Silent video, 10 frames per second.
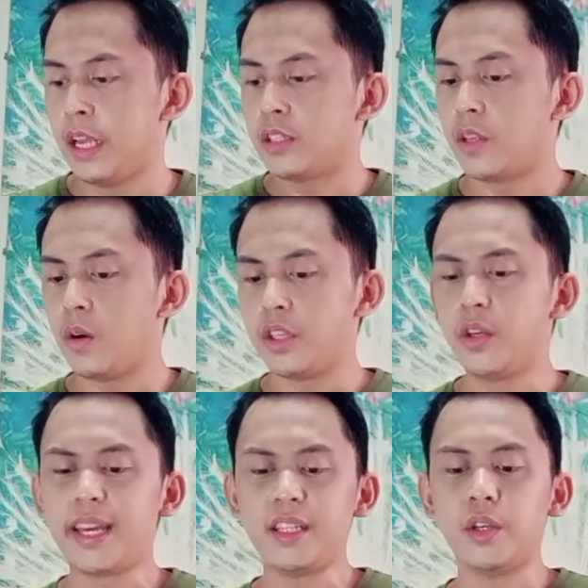So
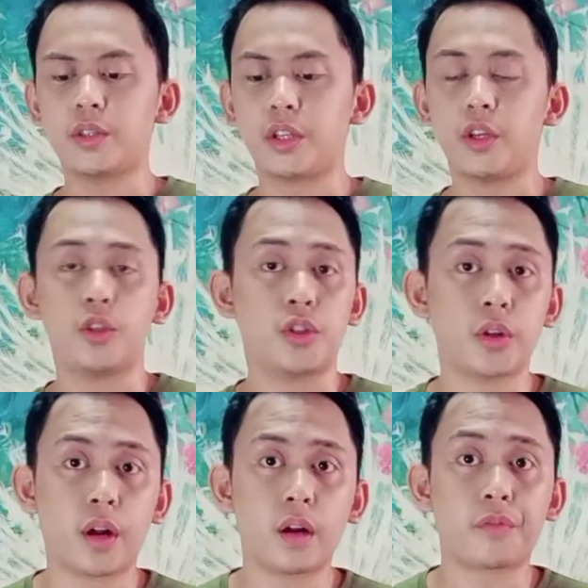you can use
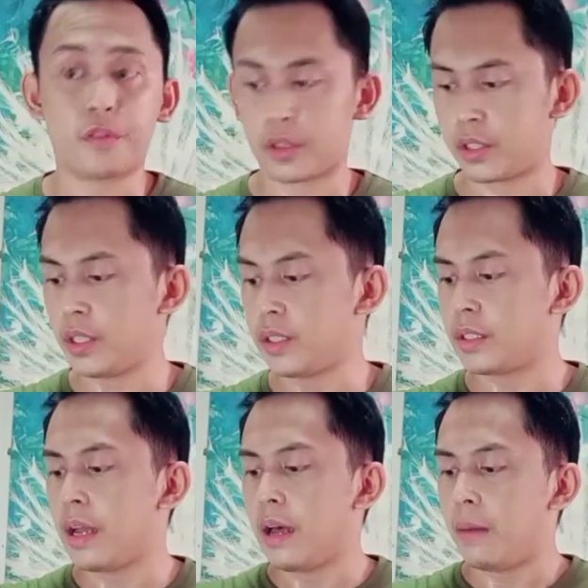sugar or
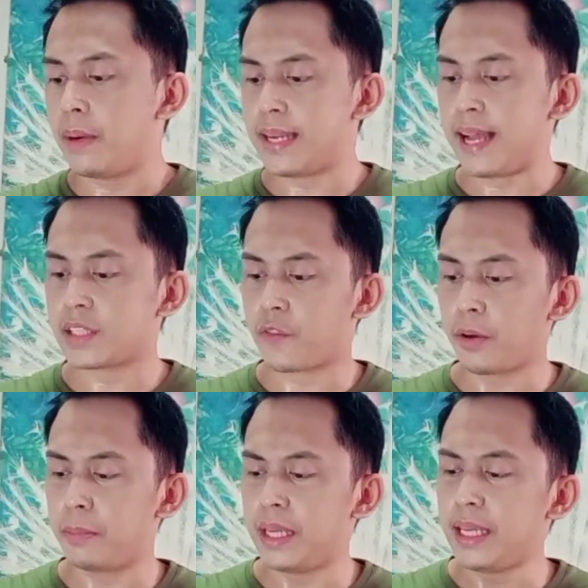fructose, but as
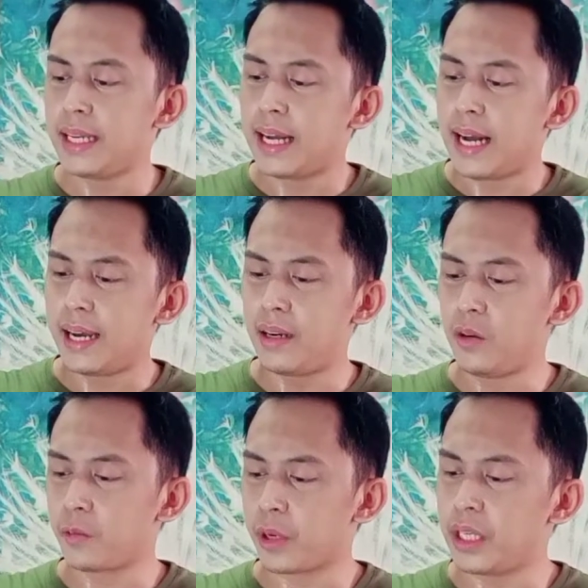for me, I
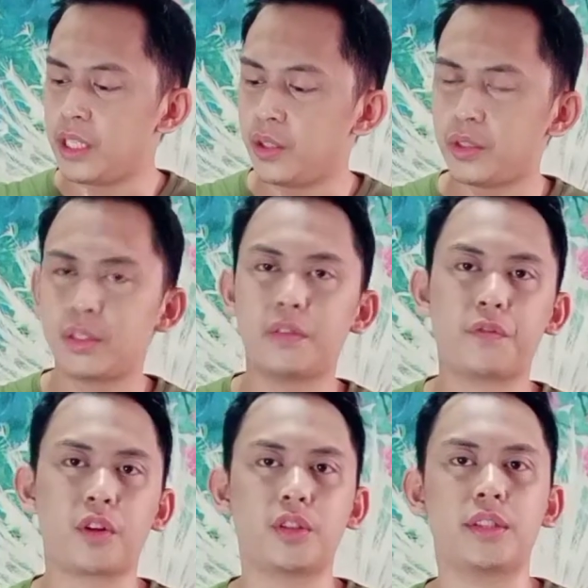don't really use
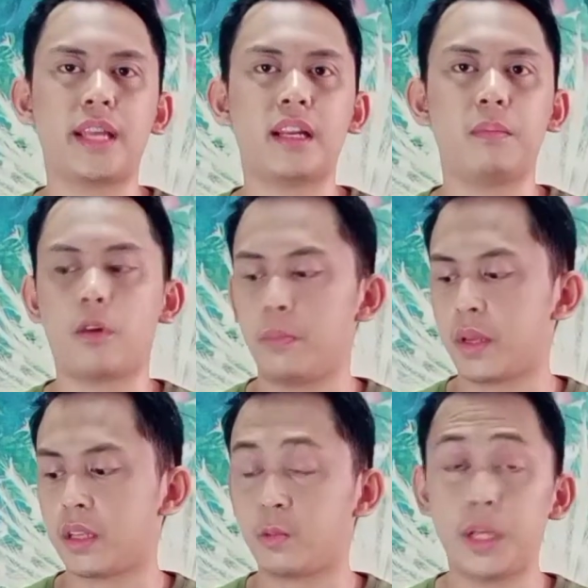fructose anymore
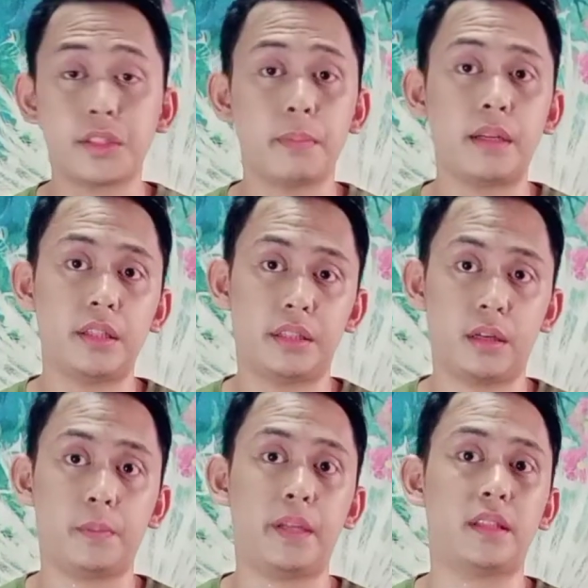because wintermelon
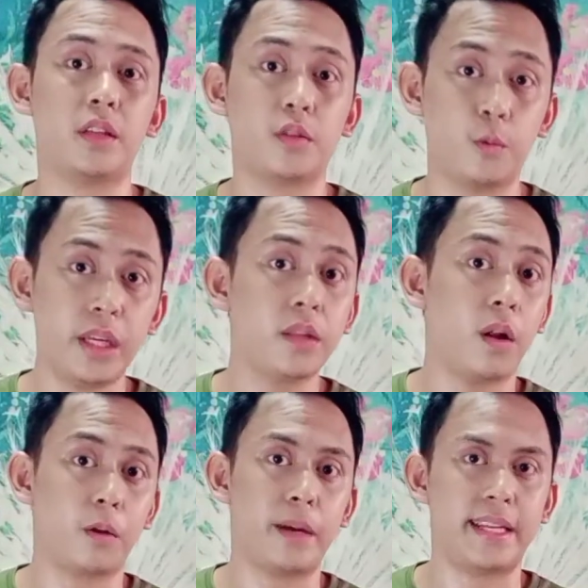syrup is sweet
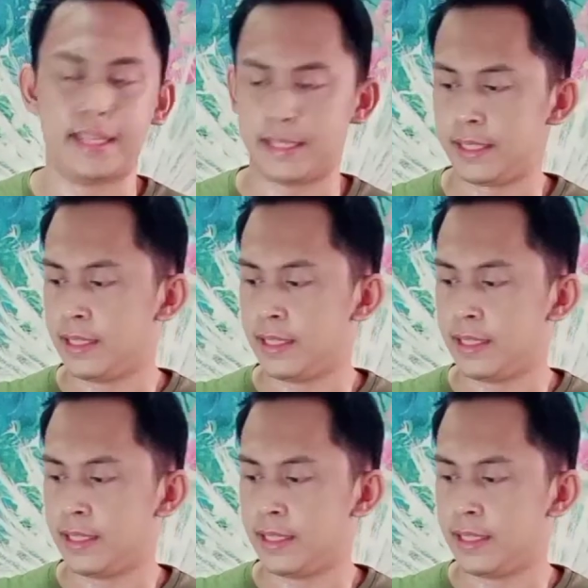already.